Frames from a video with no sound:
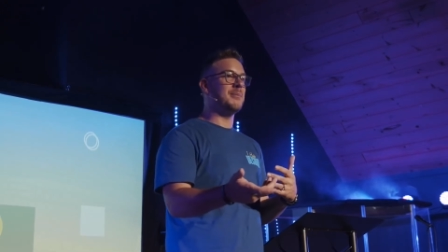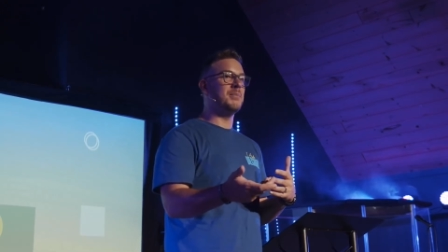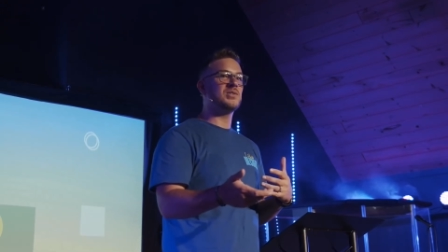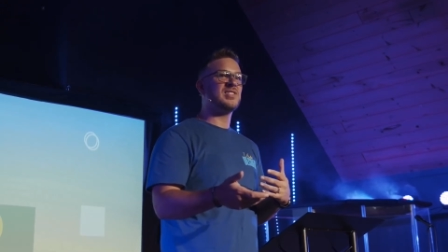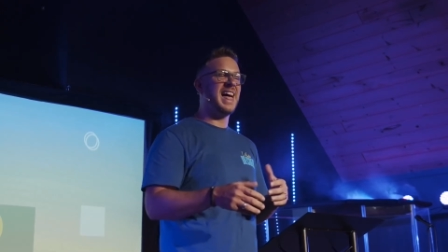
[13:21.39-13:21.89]

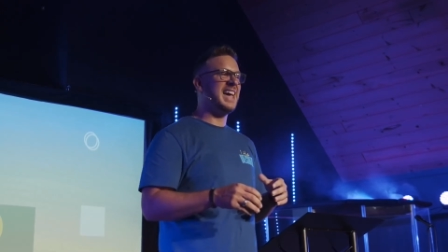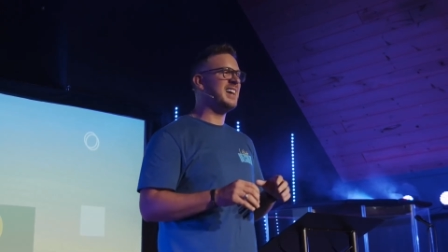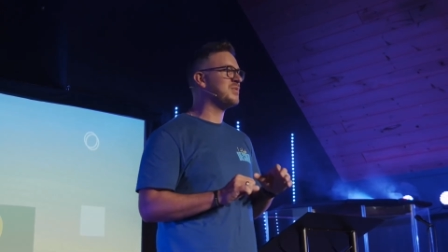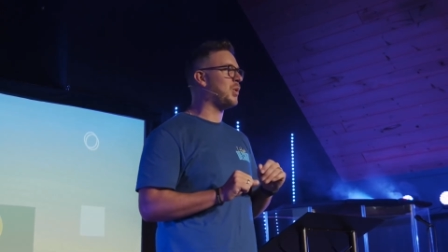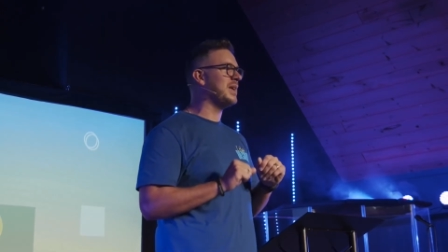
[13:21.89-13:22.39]
Most
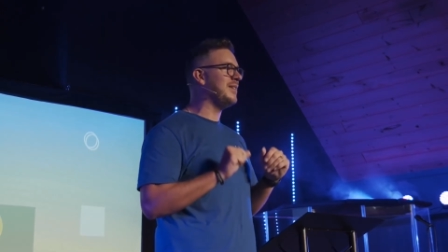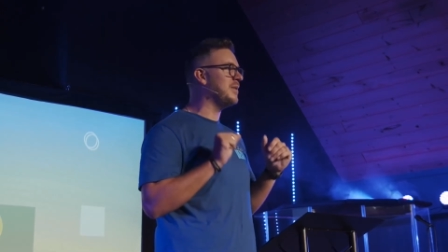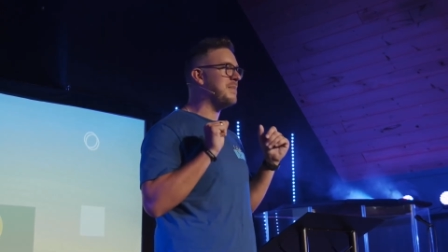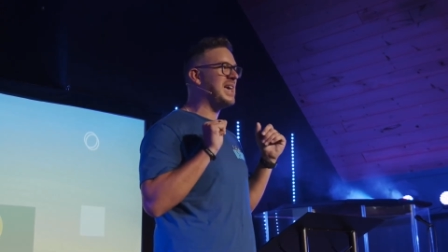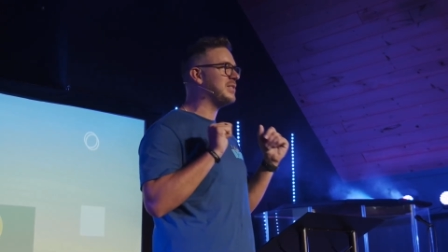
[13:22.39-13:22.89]
lions won't
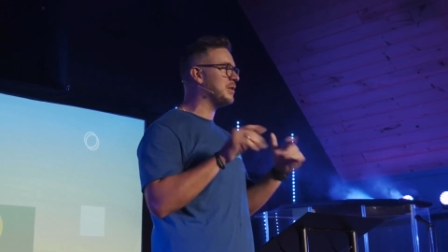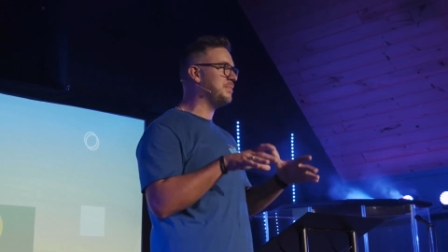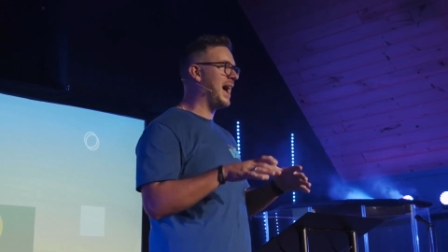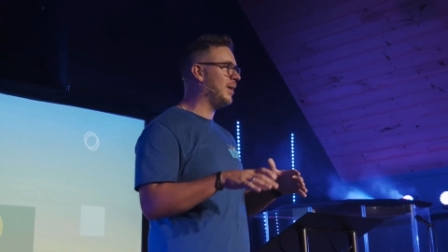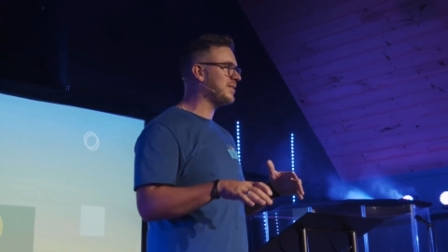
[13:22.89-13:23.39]
even make their
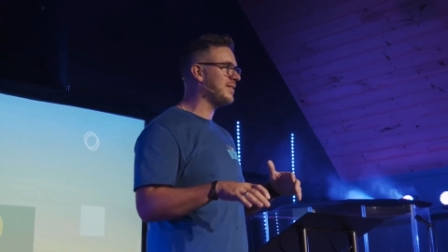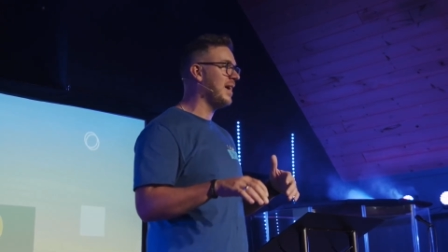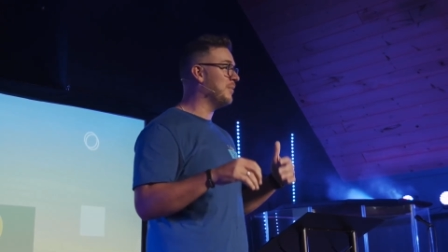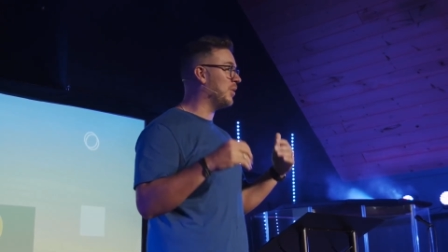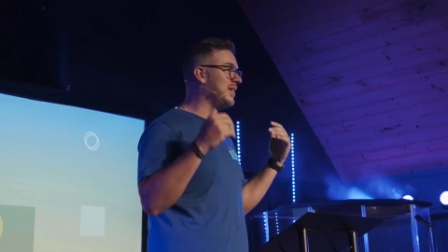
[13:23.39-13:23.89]
pounce,
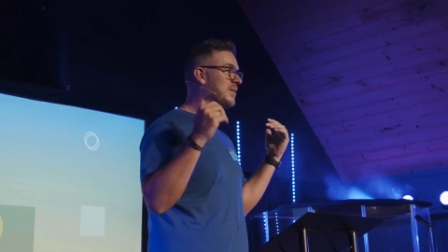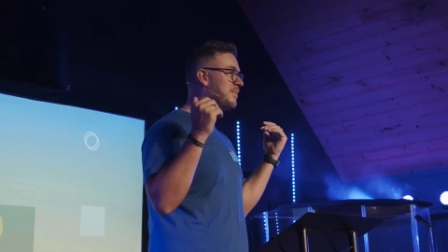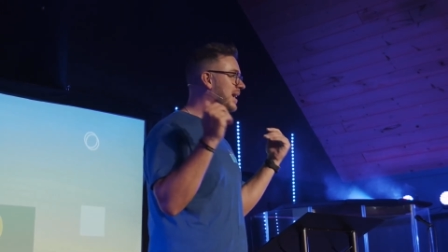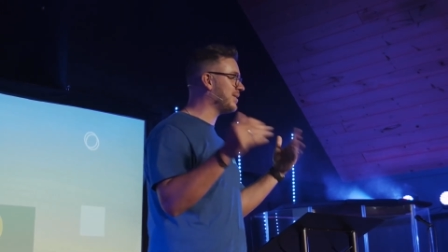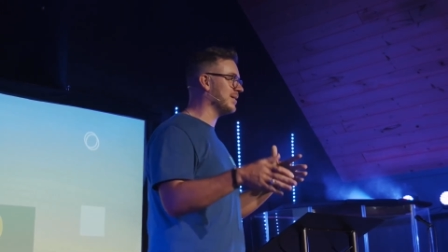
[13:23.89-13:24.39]
won't even
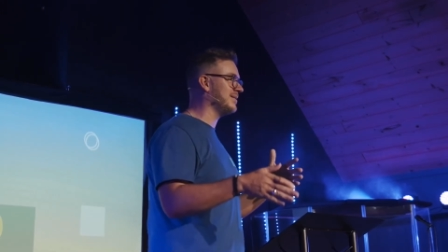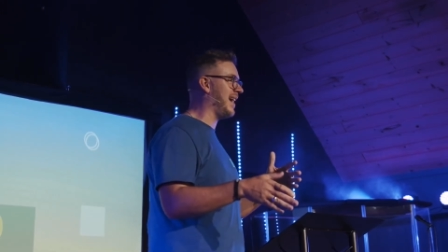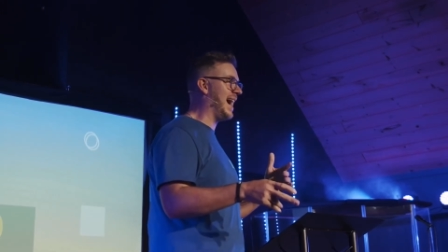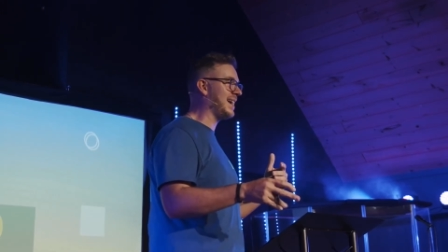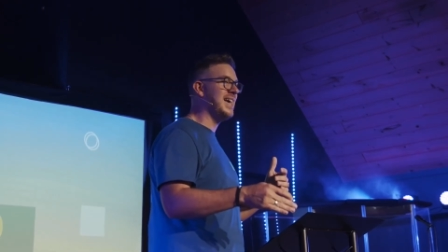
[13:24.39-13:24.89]
make their
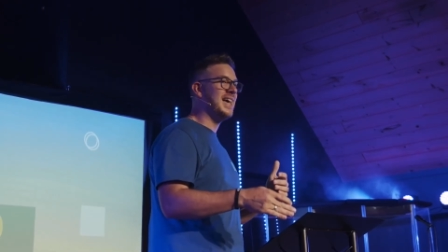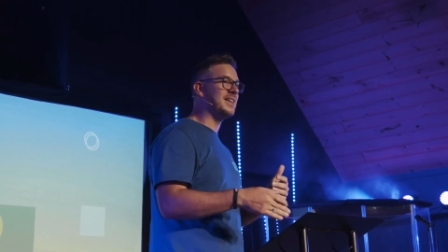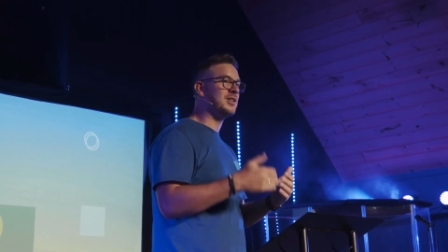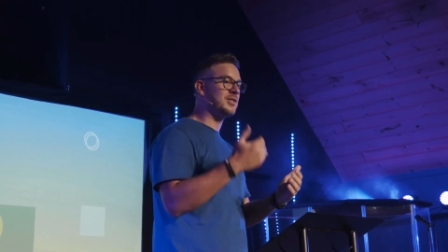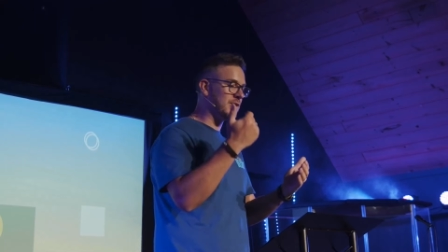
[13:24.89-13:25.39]
attack
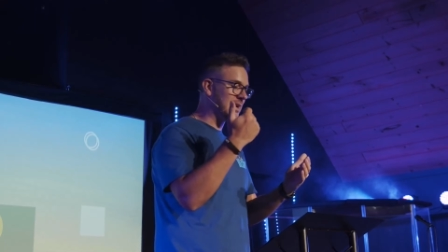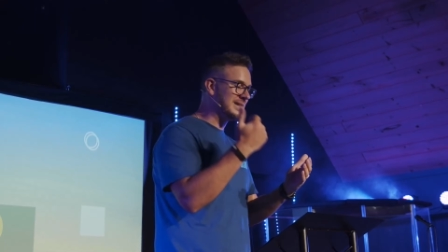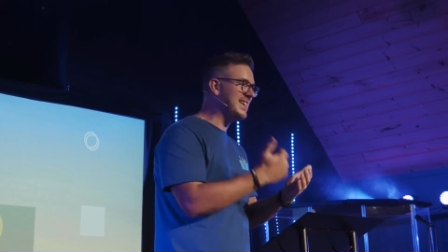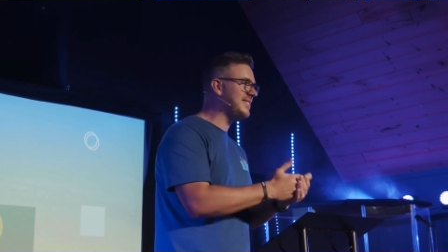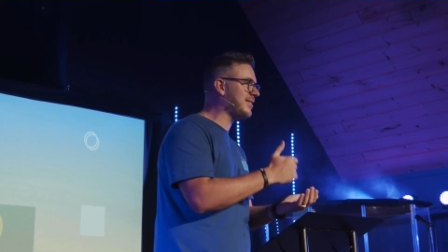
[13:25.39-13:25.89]
until they're at
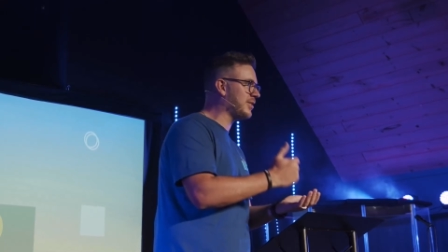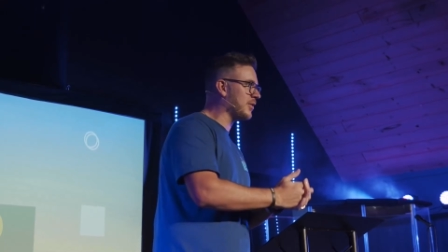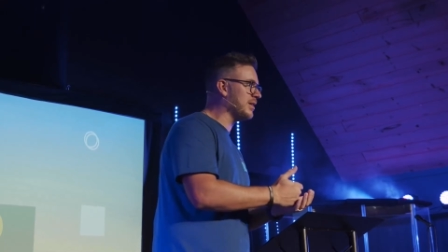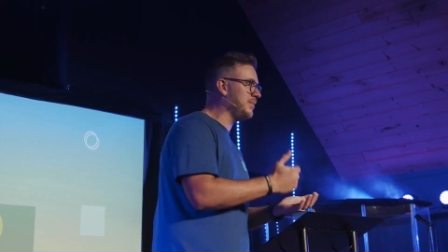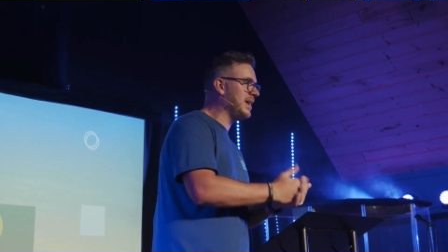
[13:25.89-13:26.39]
least
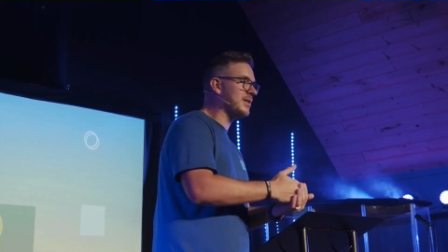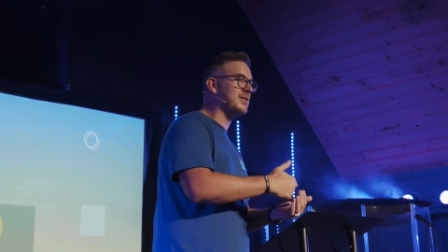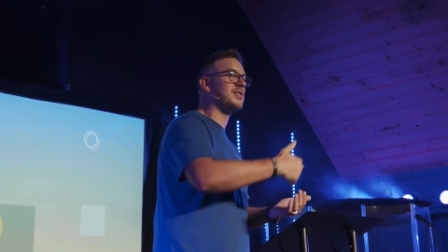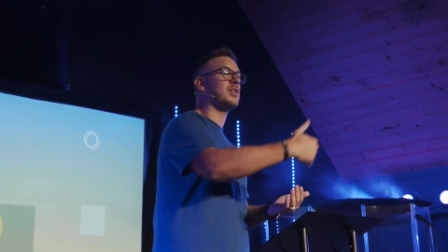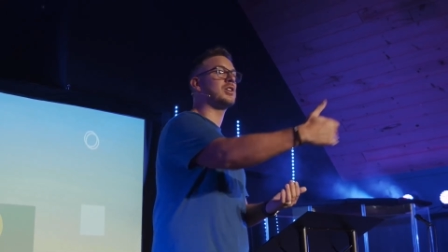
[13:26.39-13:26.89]
30
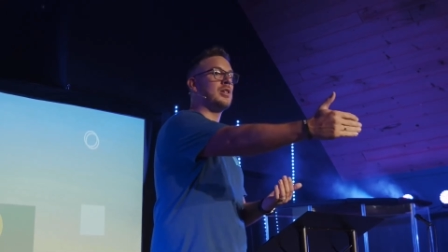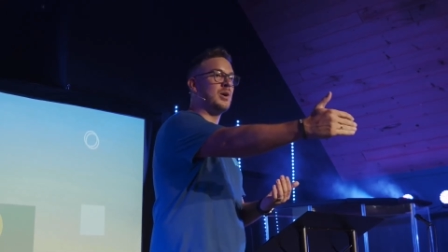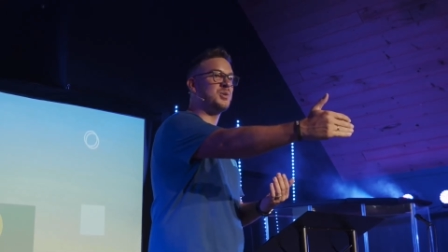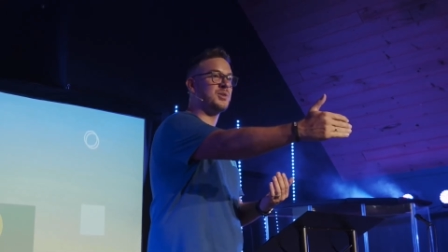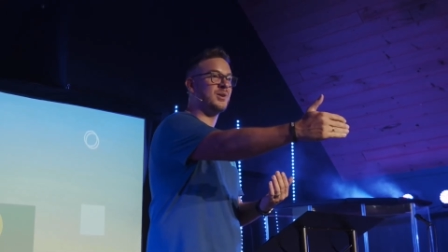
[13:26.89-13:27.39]
meters or
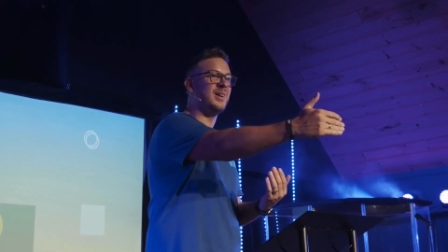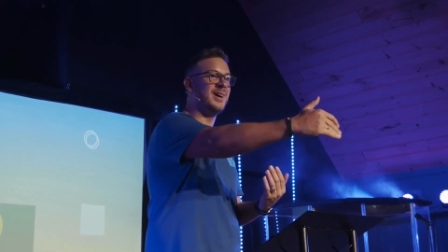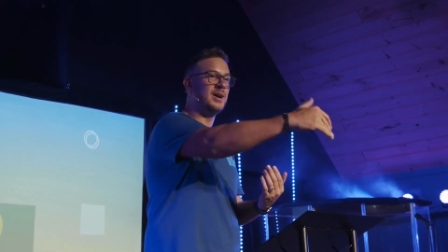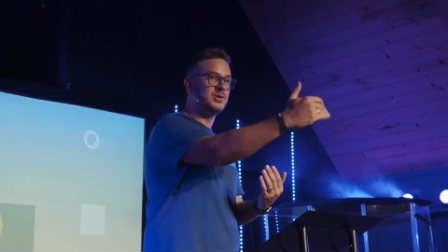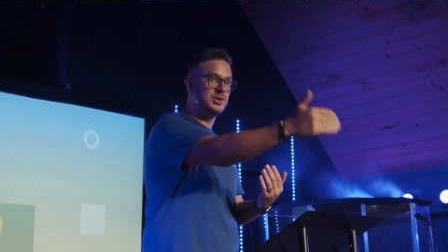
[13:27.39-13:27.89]
closer
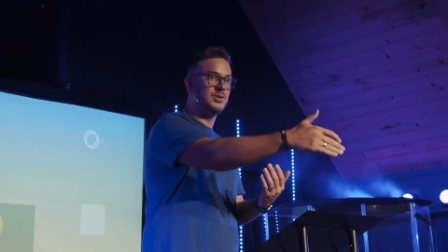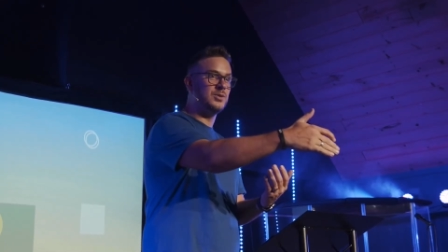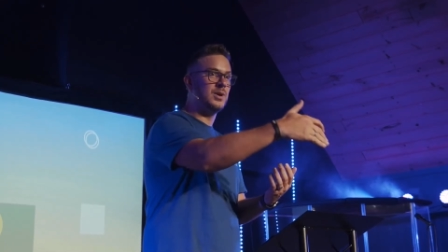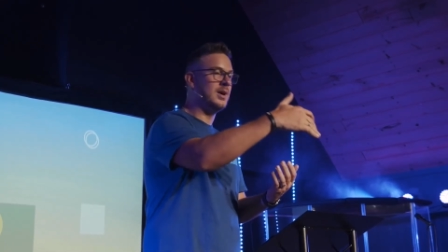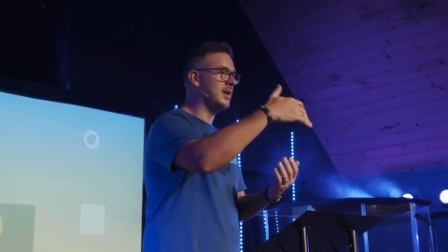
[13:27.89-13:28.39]

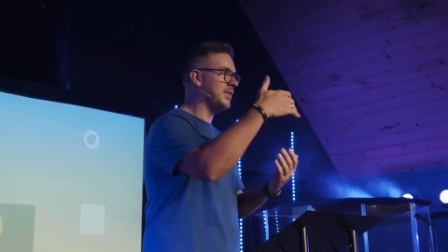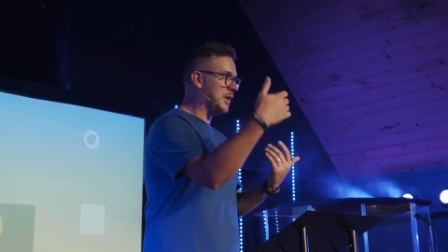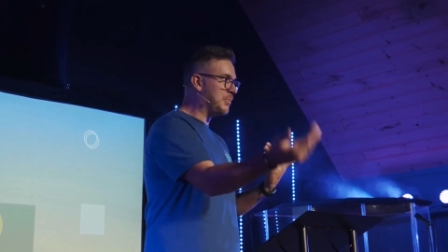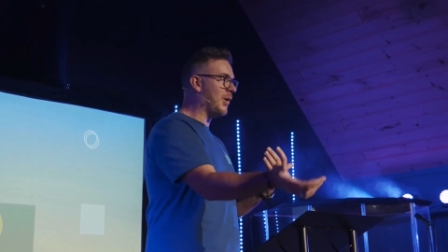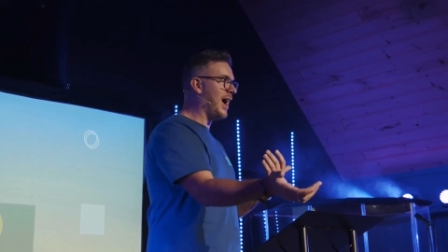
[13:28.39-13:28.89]
to their
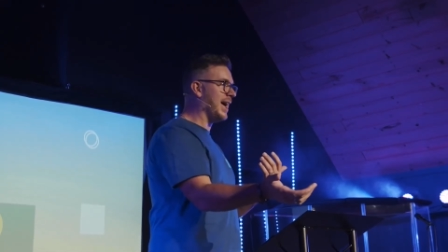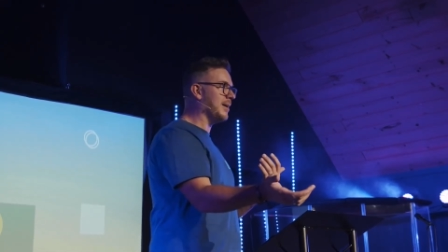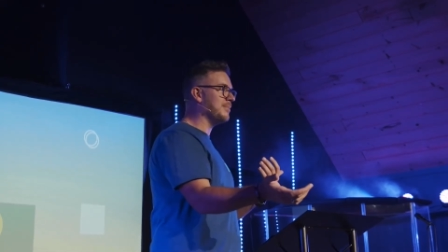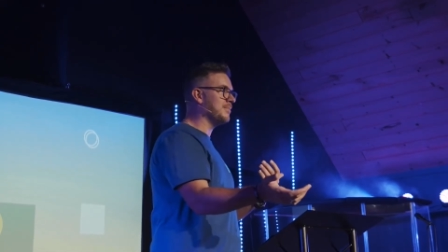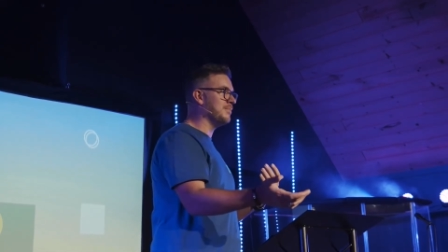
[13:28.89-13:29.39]
prey
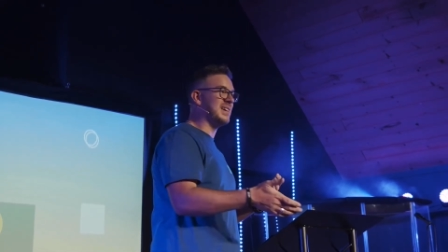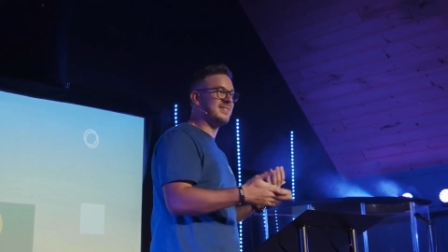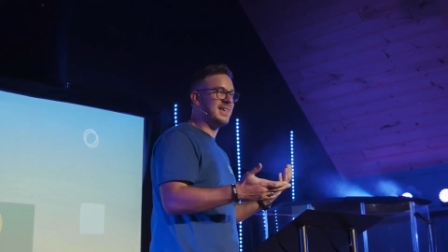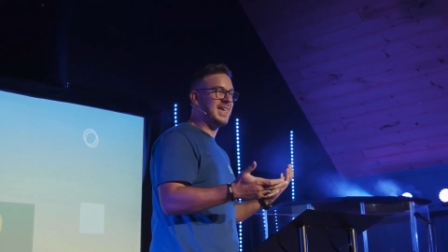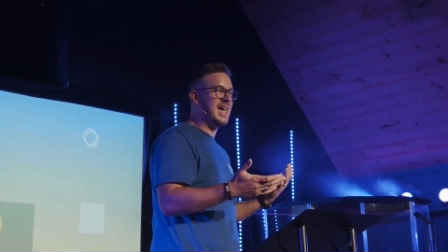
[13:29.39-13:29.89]
because
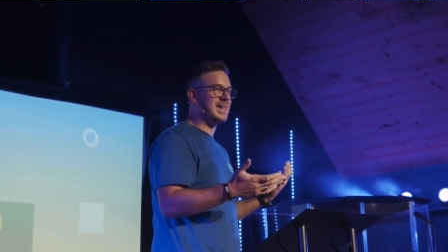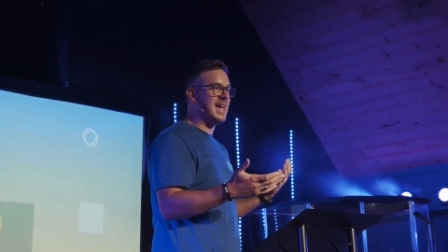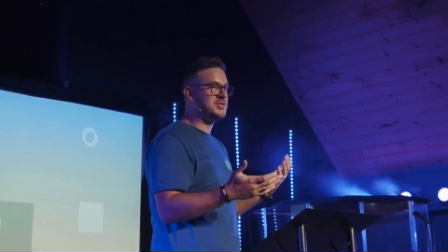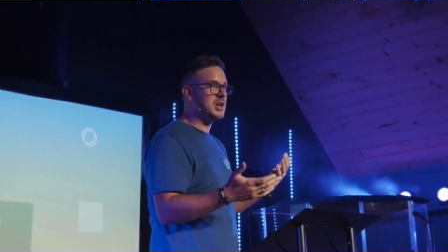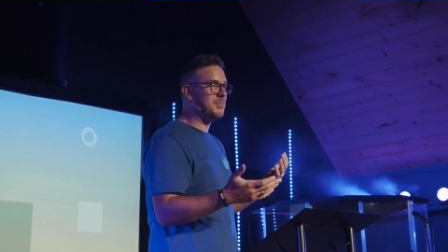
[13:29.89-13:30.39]
they can't
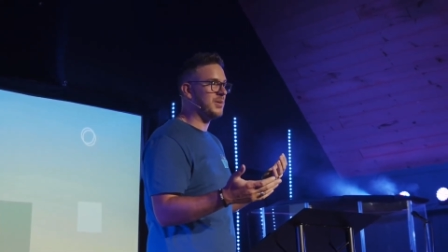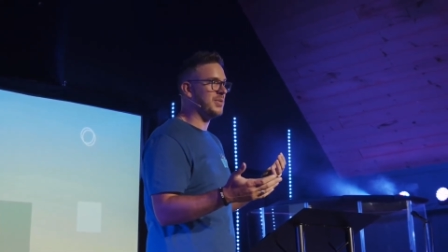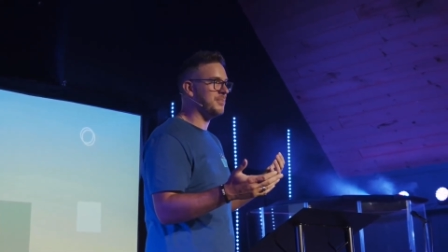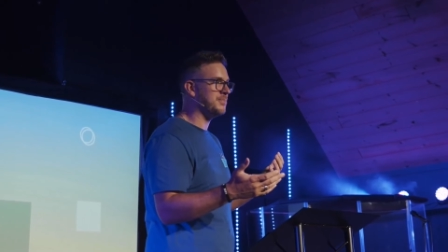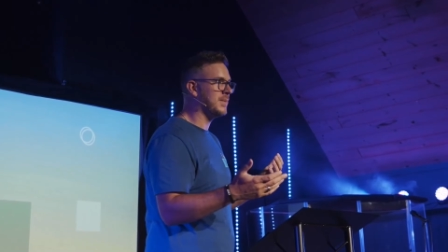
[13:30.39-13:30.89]
catch up with them.